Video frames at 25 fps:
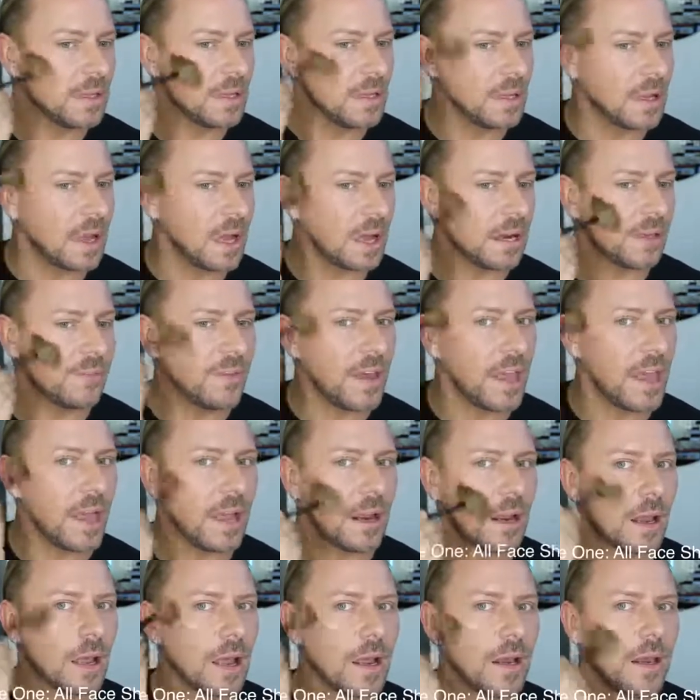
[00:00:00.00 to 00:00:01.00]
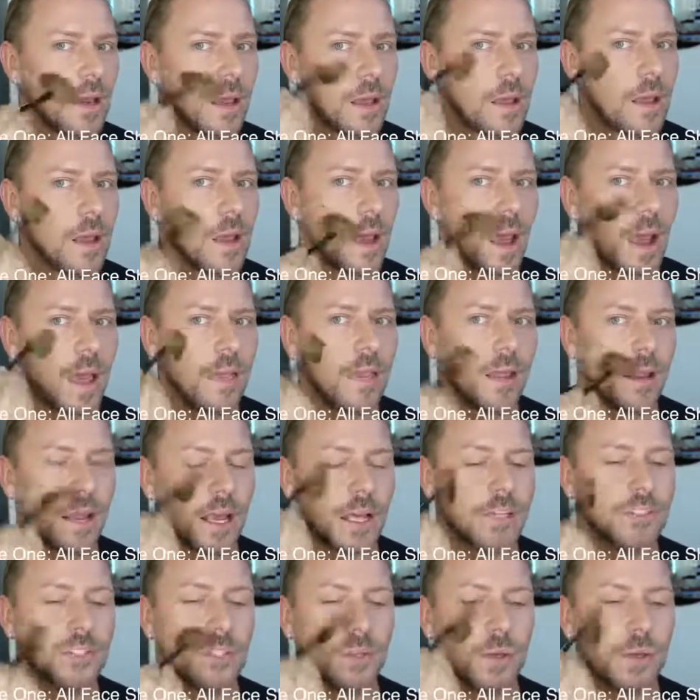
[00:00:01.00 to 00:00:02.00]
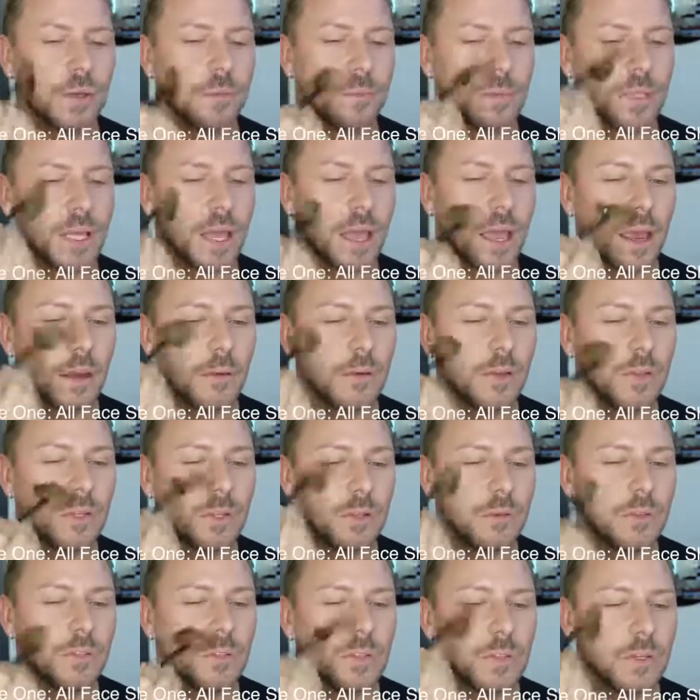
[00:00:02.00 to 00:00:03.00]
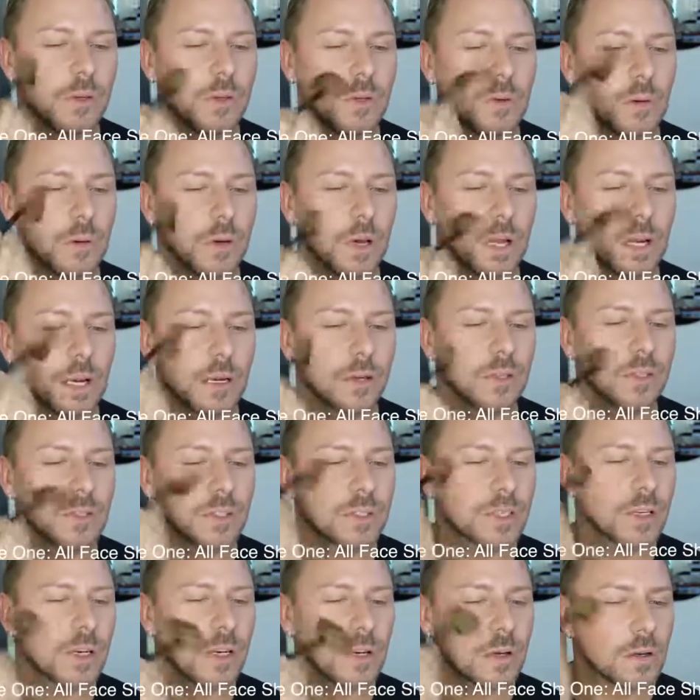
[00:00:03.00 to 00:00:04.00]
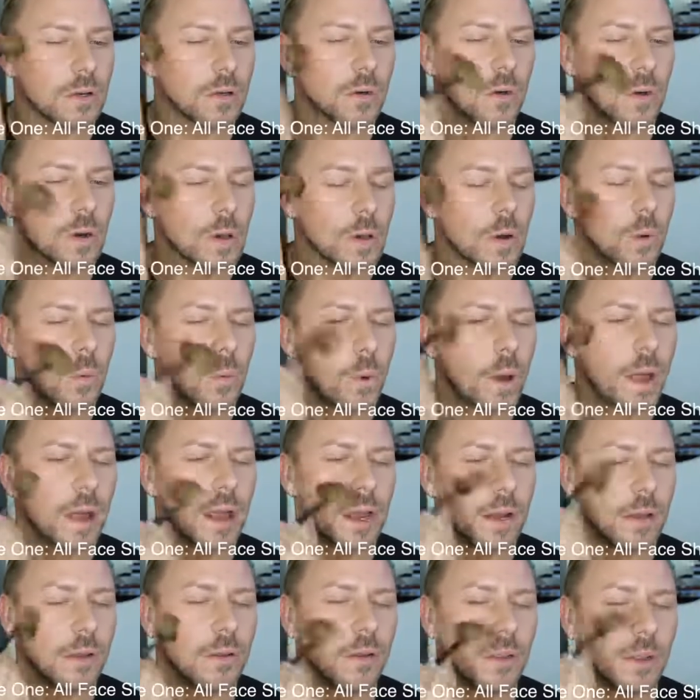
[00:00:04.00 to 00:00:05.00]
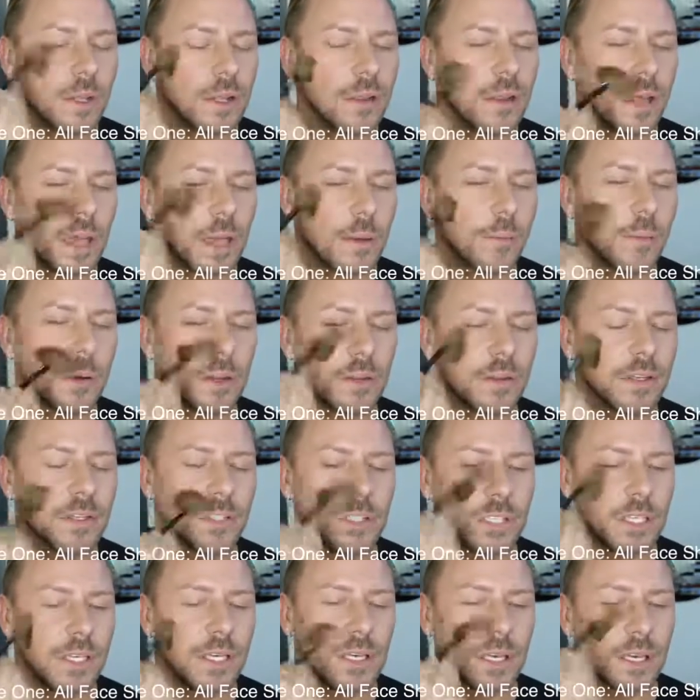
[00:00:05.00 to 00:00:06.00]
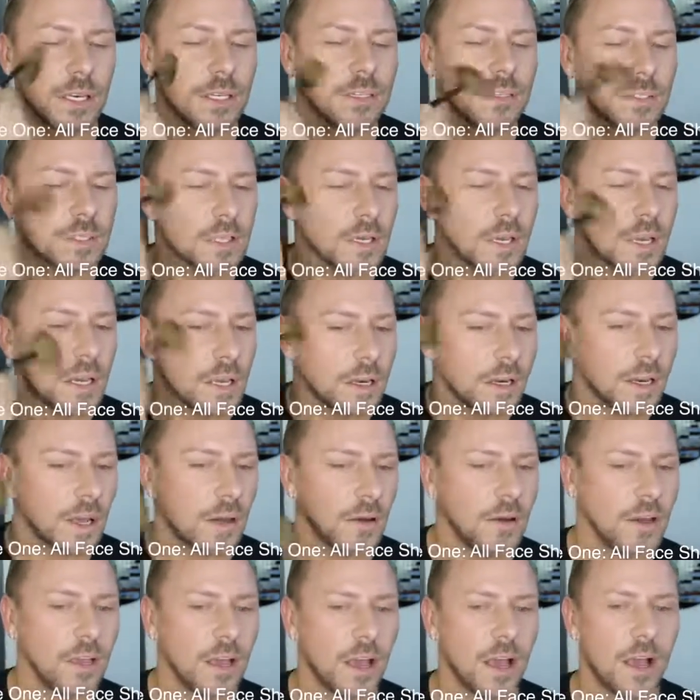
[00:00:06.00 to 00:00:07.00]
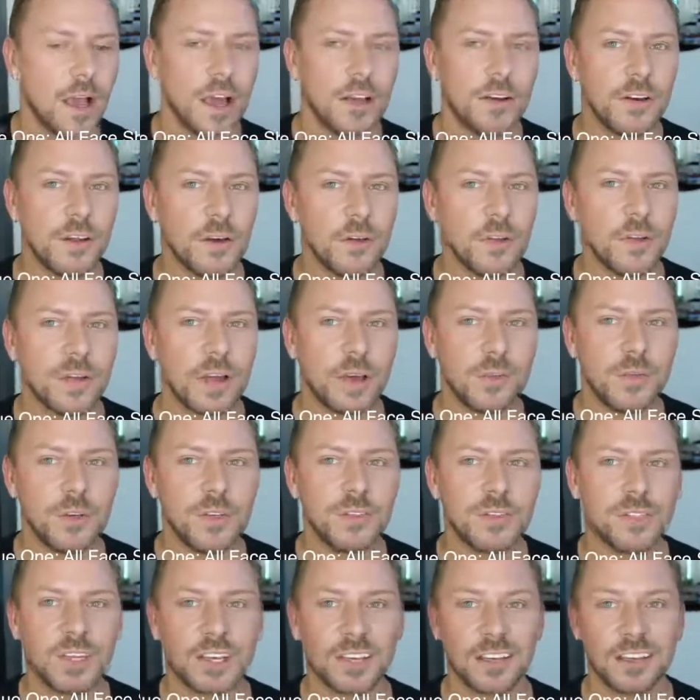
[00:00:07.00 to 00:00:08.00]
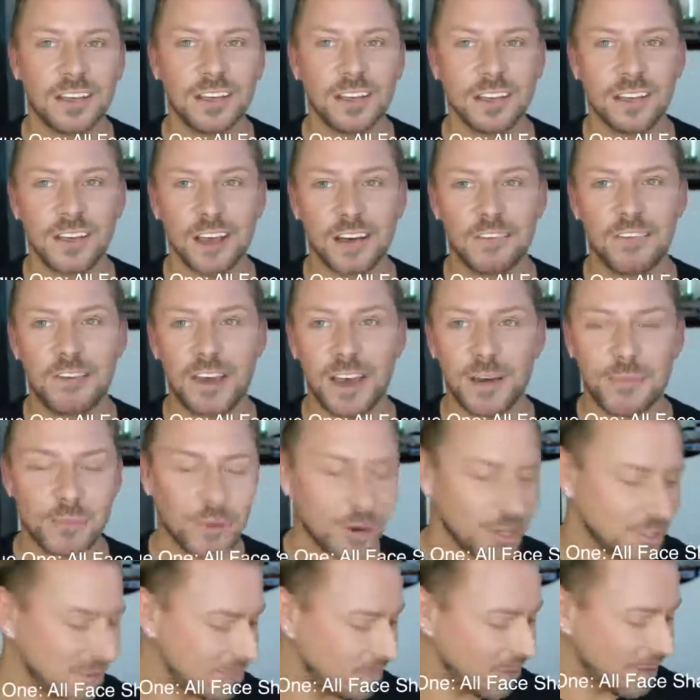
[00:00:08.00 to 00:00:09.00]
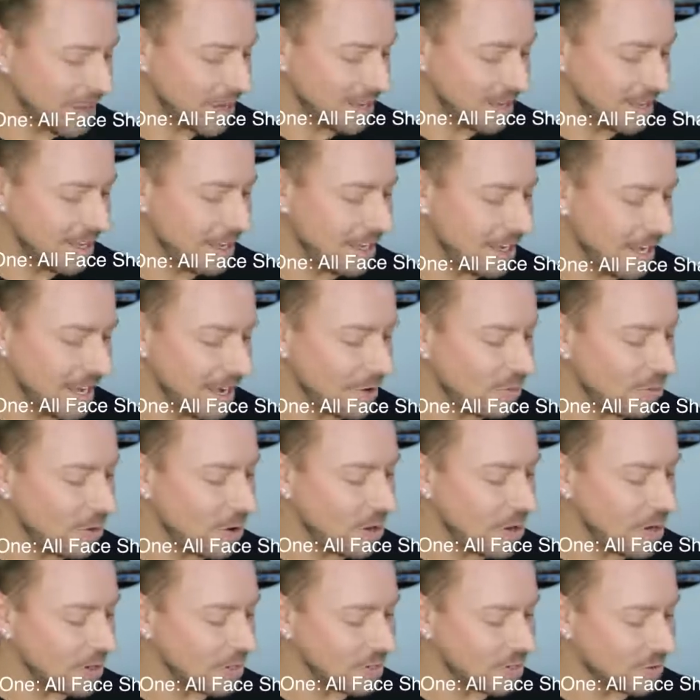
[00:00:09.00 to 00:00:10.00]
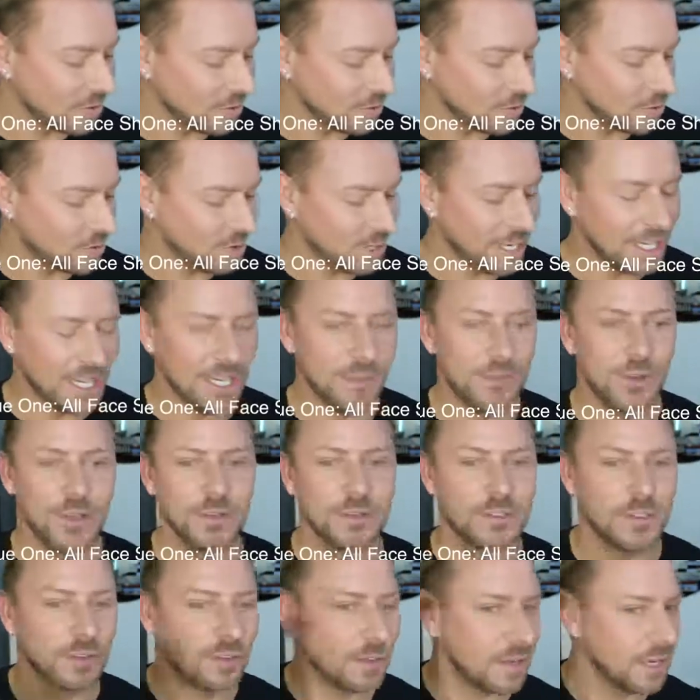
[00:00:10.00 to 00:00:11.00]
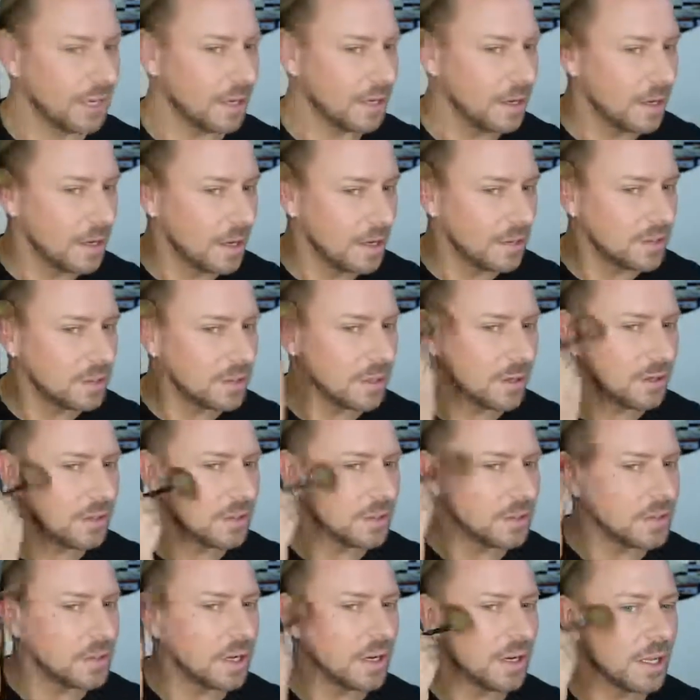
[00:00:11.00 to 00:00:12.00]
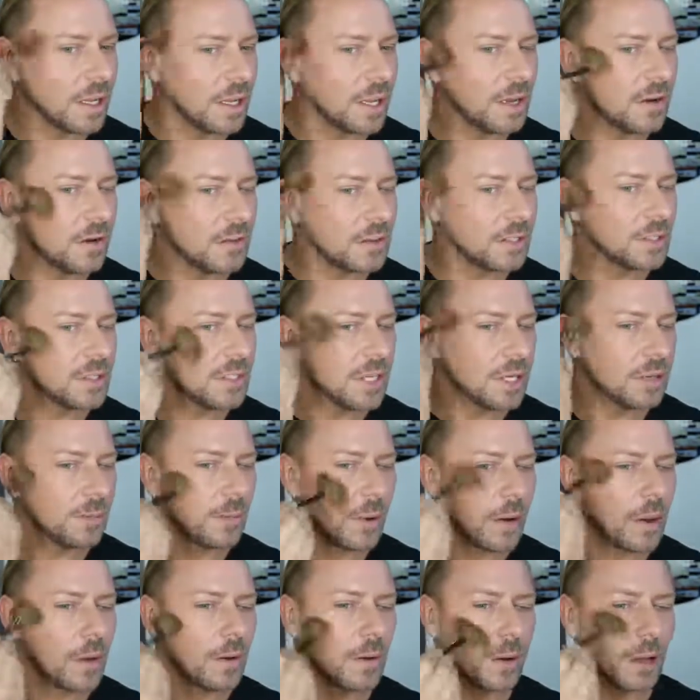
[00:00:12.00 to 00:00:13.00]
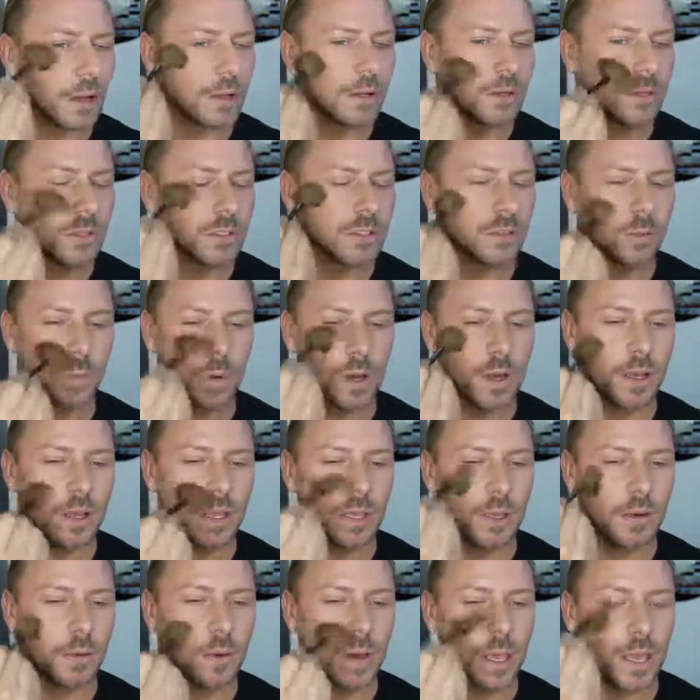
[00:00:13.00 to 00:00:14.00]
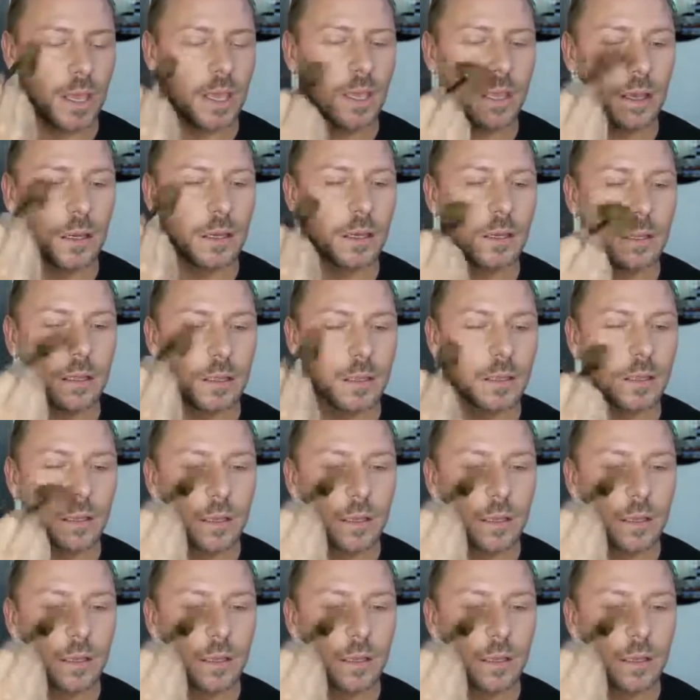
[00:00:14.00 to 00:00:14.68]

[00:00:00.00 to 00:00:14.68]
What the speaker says: the kind of hairline, and then as you come down, you do a little circle where you think the apple of the cheek is. Now, I know that I'm using a fan brush, but it works really beautifully. So you're starting here at the cheekbone and you're just working your way in